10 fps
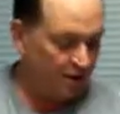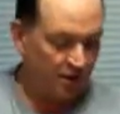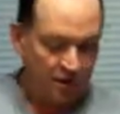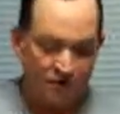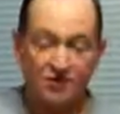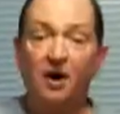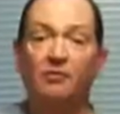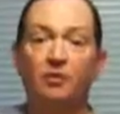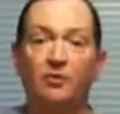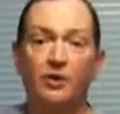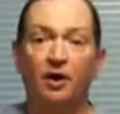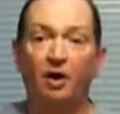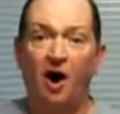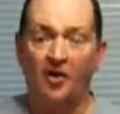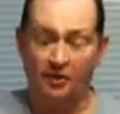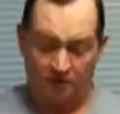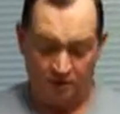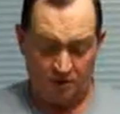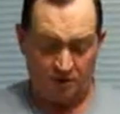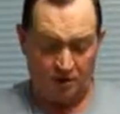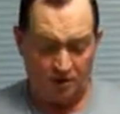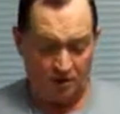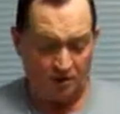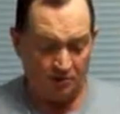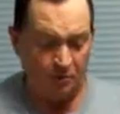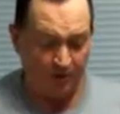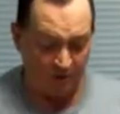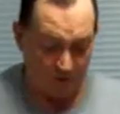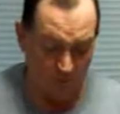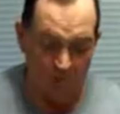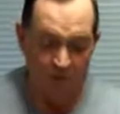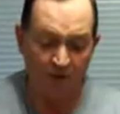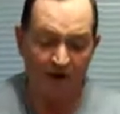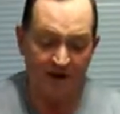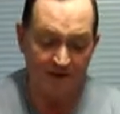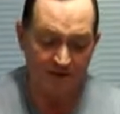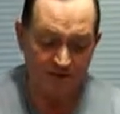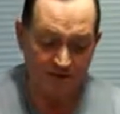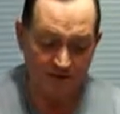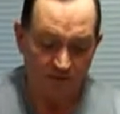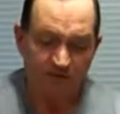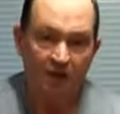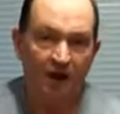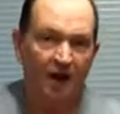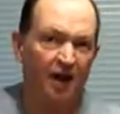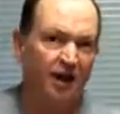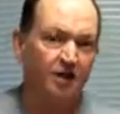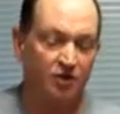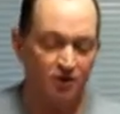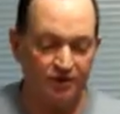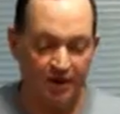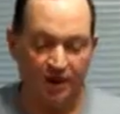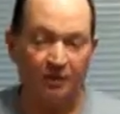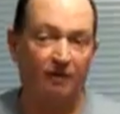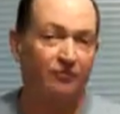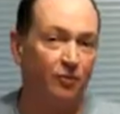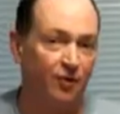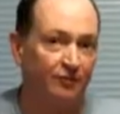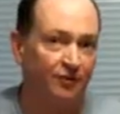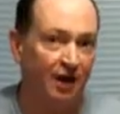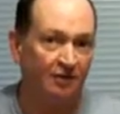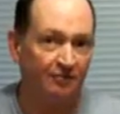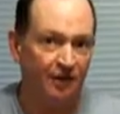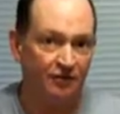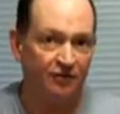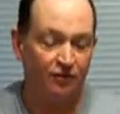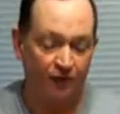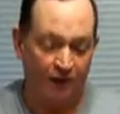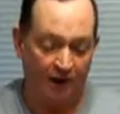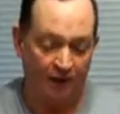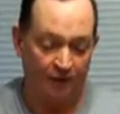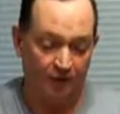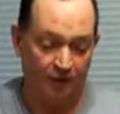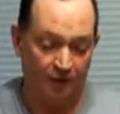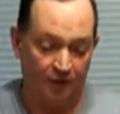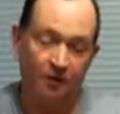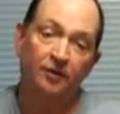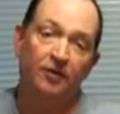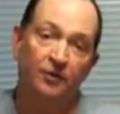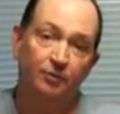And just cover it with a cloth. Put it in a warm place, and it should take about 45 minutes to an hour to